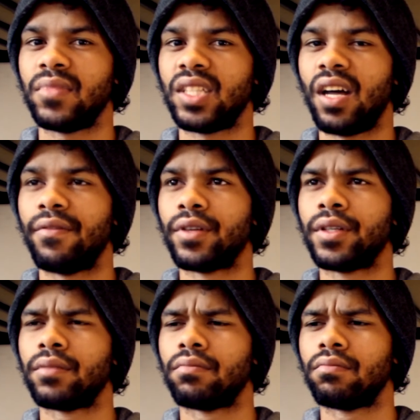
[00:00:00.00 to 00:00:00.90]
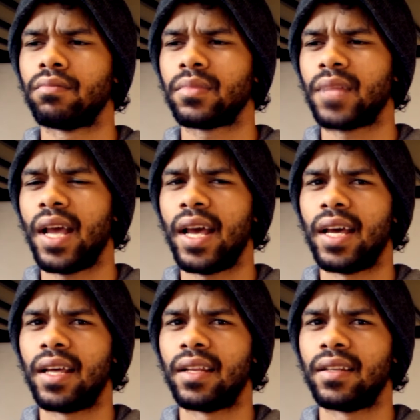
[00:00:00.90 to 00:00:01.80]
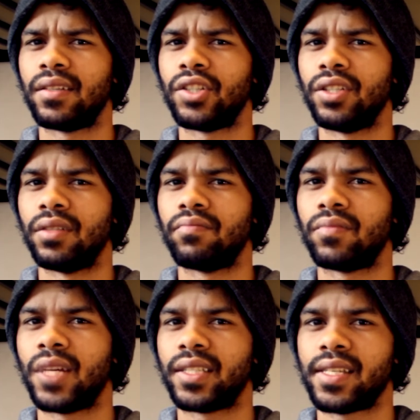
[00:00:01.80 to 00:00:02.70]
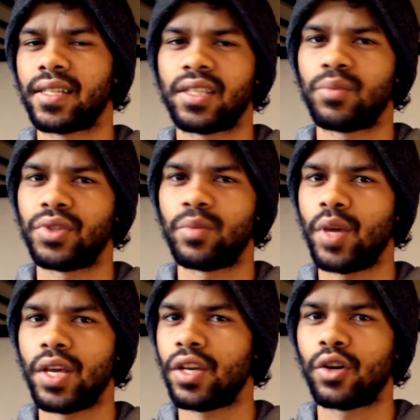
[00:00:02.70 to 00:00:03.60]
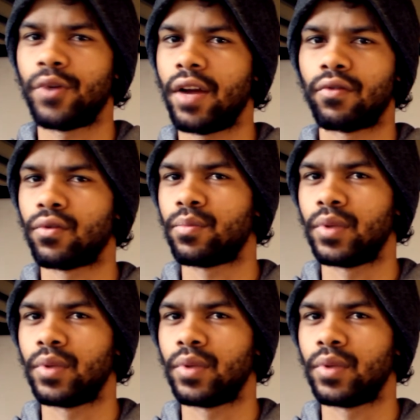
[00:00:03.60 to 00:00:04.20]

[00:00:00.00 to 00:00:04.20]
lover, and she assists him with the baking or whatever,